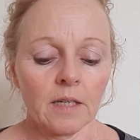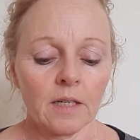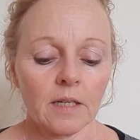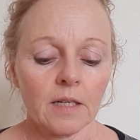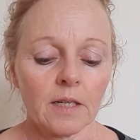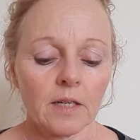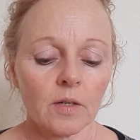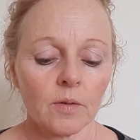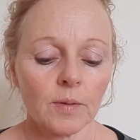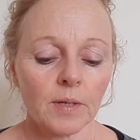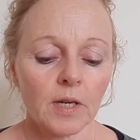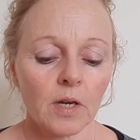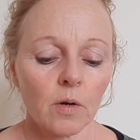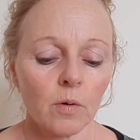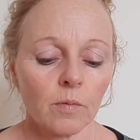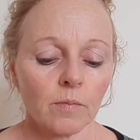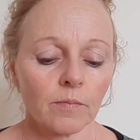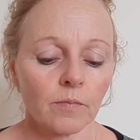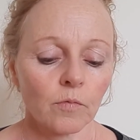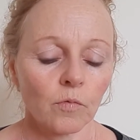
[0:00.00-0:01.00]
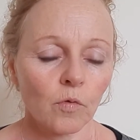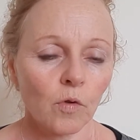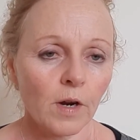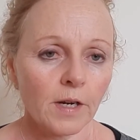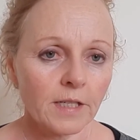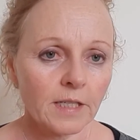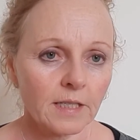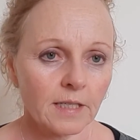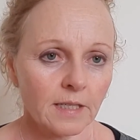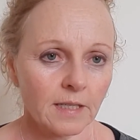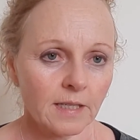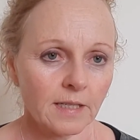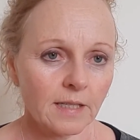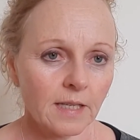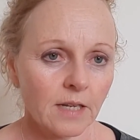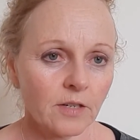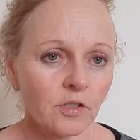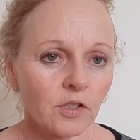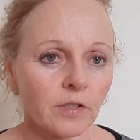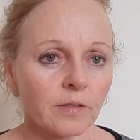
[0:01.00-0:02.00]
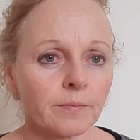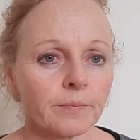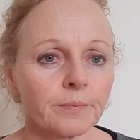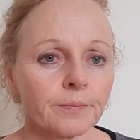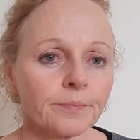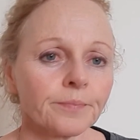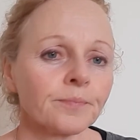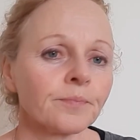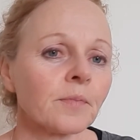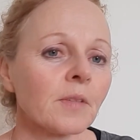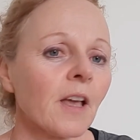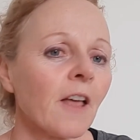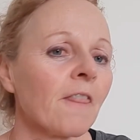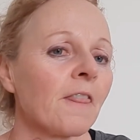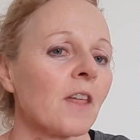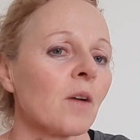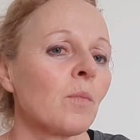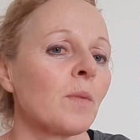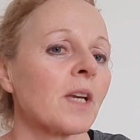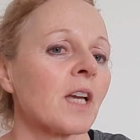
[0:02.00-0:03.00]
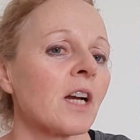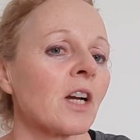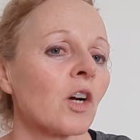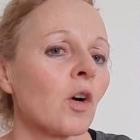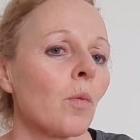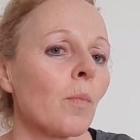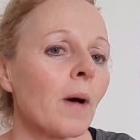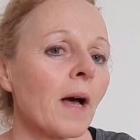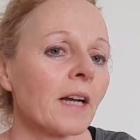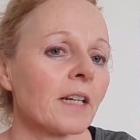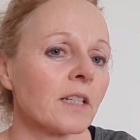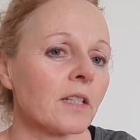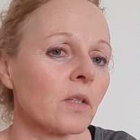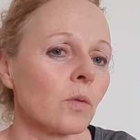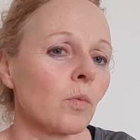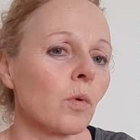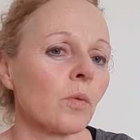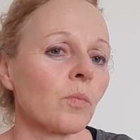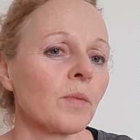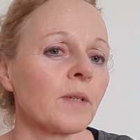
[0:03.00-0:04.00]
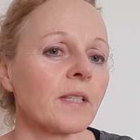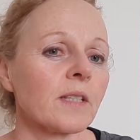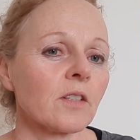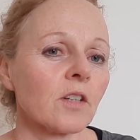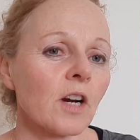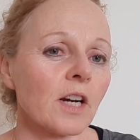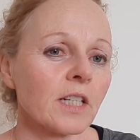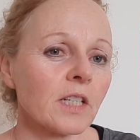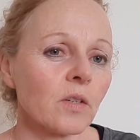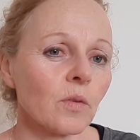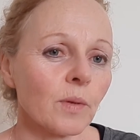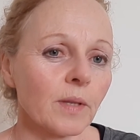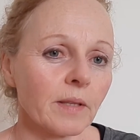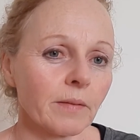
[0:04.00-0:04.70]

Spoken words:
Here we go, right into the center. And then we can go back to the one we started